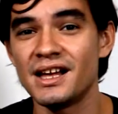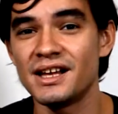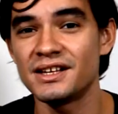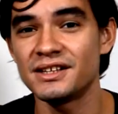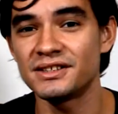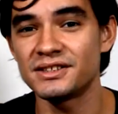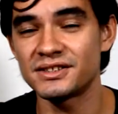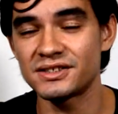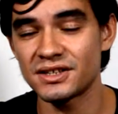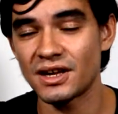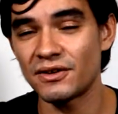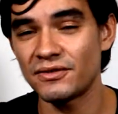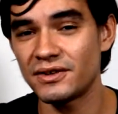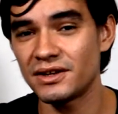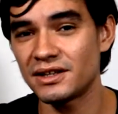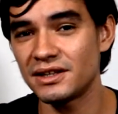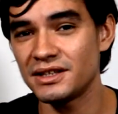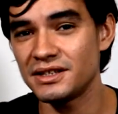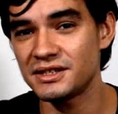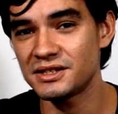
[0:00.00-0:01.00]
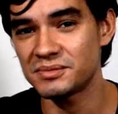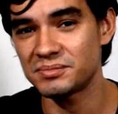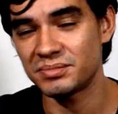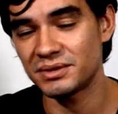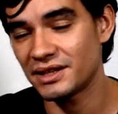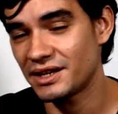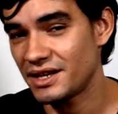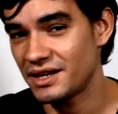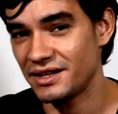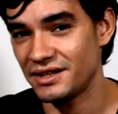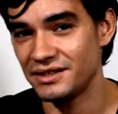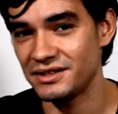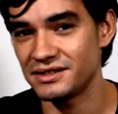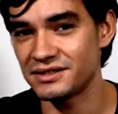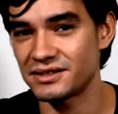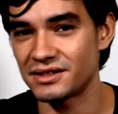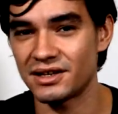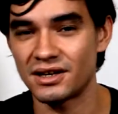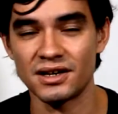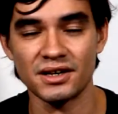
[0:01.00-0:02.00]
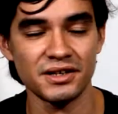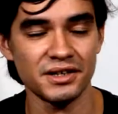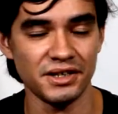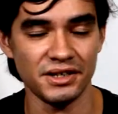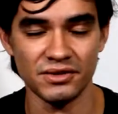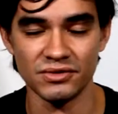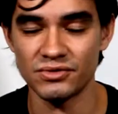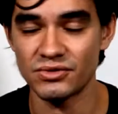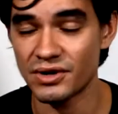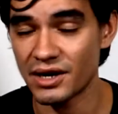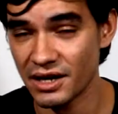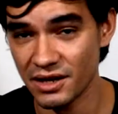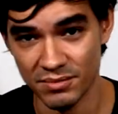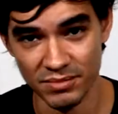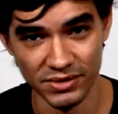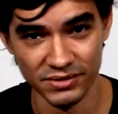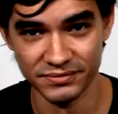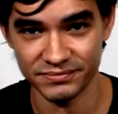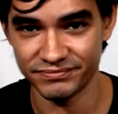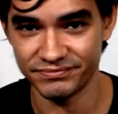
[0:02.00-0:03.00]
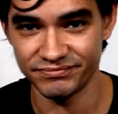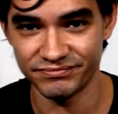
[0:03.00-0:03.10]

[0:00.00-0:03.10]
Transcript: Sophocles' plays are incredible.